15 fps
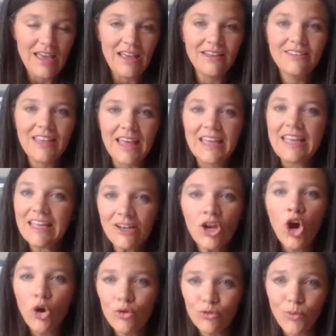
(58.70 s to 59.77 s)
is that He
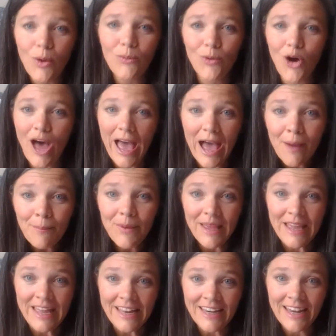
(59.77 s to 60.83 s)
knows what will
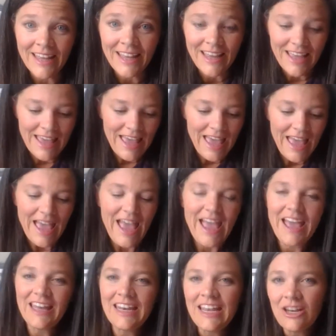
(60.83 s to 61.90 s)
happen
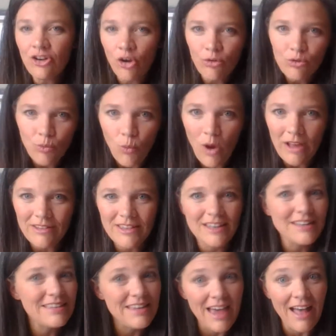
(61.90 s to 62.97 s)
and He knows what to
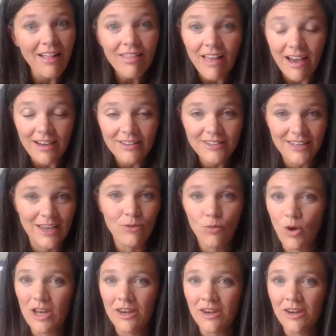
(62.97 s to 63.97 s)
tell us and what